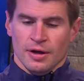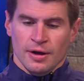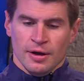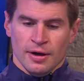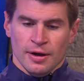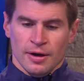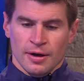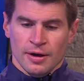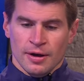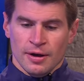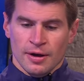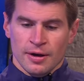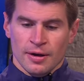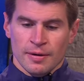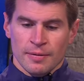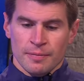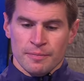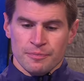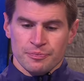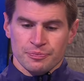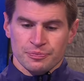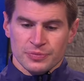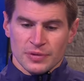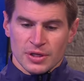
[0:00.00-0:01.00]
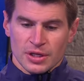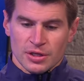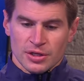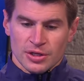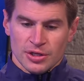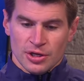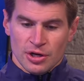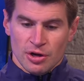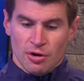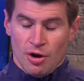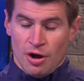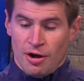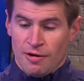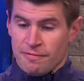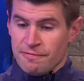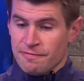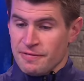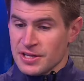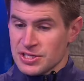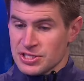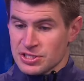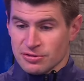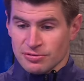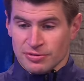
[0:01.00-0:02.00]
Um, you know,
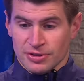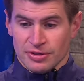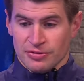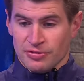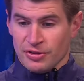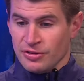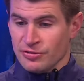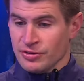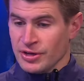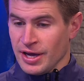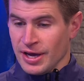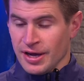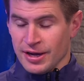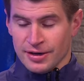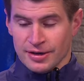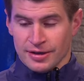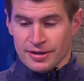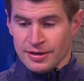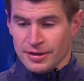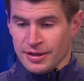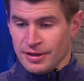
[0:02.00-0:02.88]
offensively, they've got,